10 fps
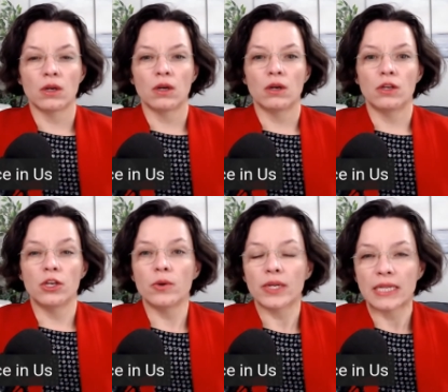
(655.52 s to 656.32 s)

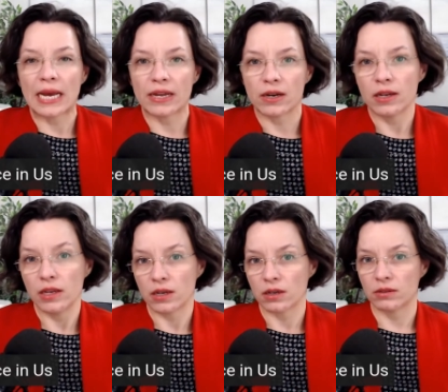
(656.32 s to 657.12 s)
You and I are
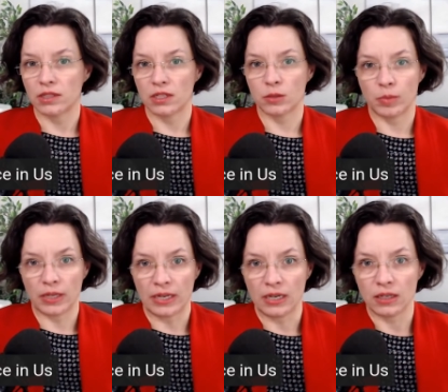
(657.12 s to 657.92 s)
here on this
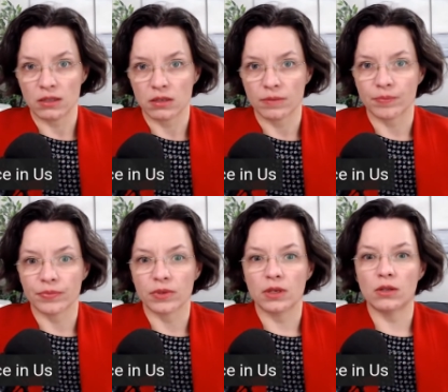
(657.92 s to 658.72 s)
planet
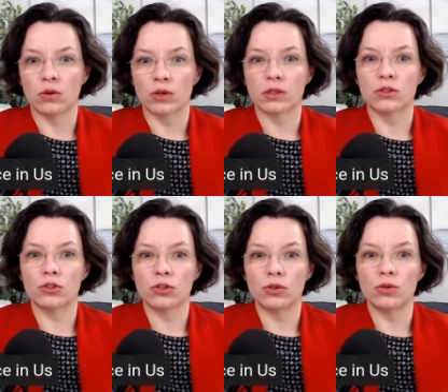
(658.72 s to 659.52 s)
in order
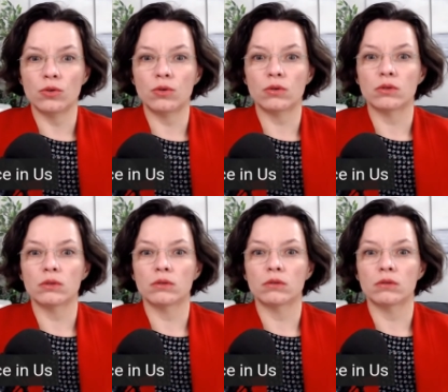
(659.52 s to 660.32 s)
to
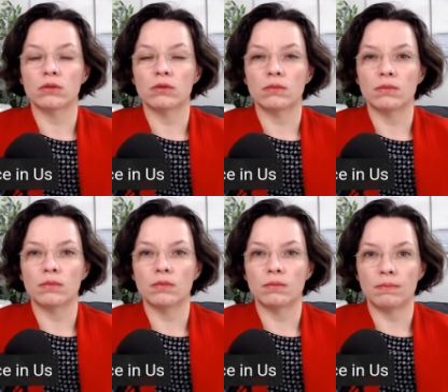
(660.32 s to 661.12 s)

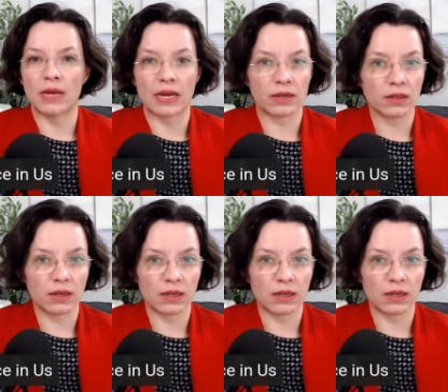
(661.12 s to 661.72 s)
better